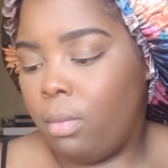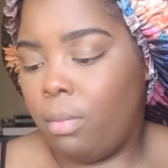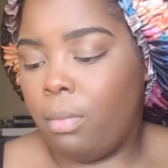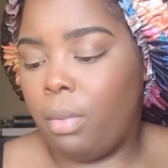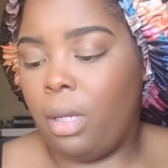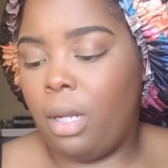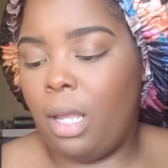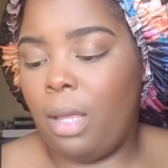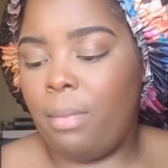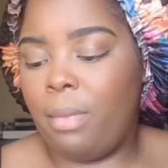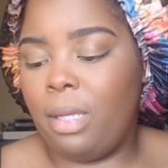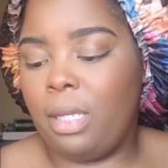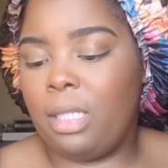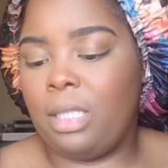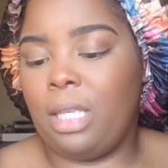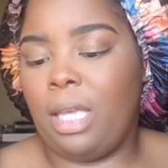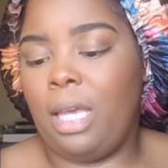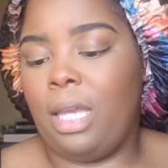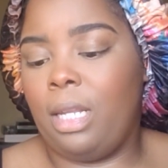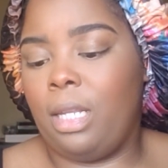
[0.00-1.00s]
But I'm
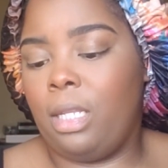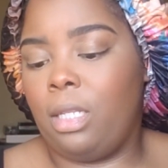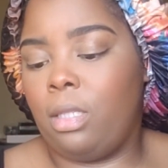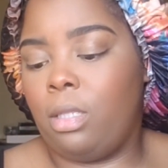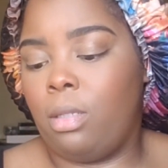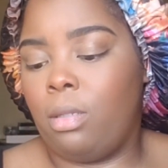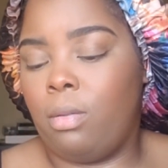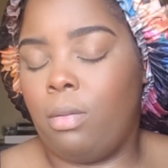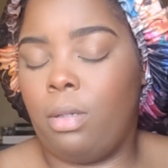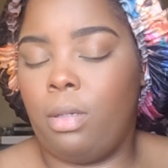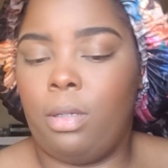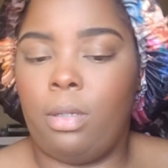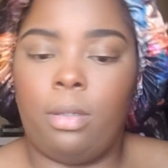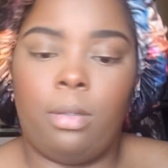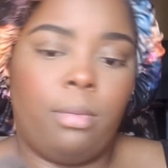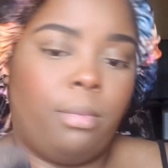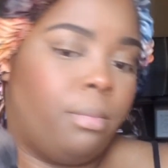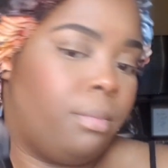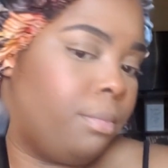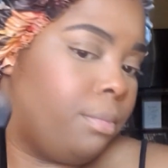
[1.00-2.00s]
excited
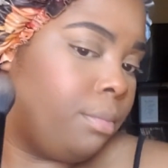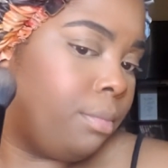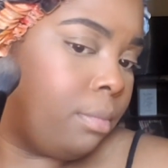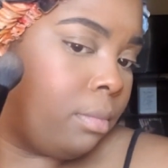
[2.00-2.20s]
to um,